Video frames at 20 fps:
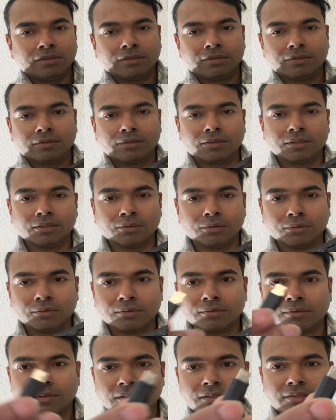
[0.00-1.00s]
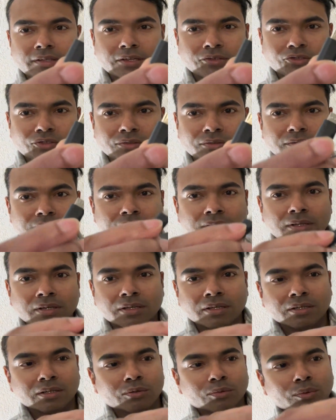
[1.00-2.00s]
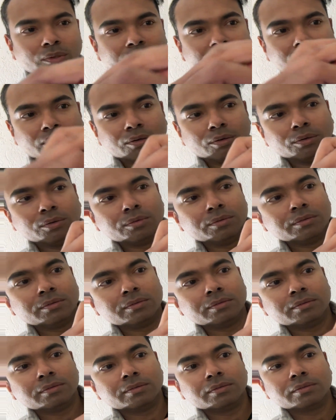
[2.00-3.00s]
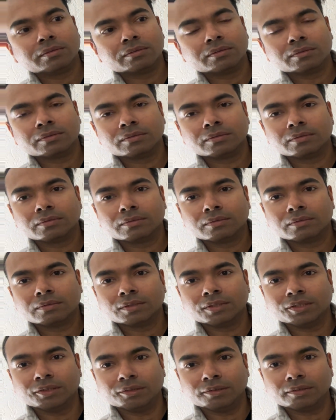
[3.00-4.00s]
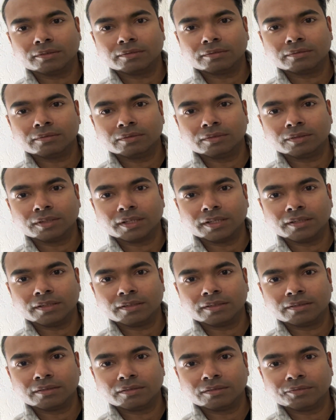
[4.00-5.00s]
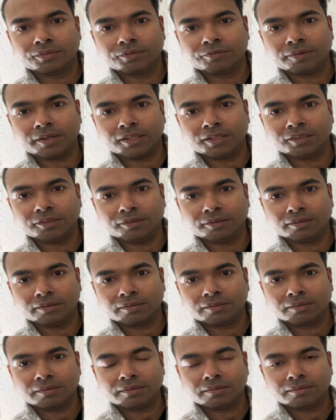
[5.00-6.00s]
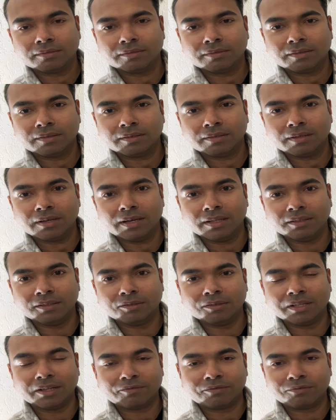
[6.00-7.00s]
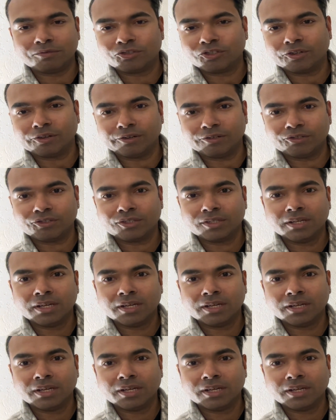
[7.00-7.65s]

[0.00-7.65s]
So this section will go here. Okay, it'll be right here, and it'll have to charge.